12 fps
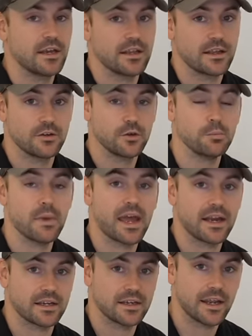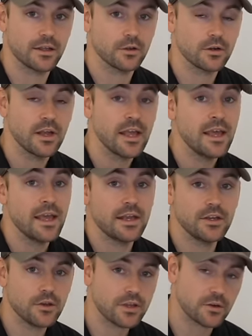getting a pneumatic nailer.
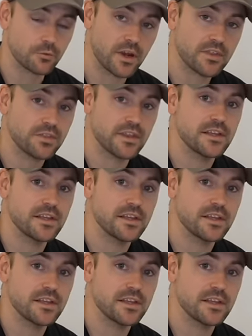And you can rent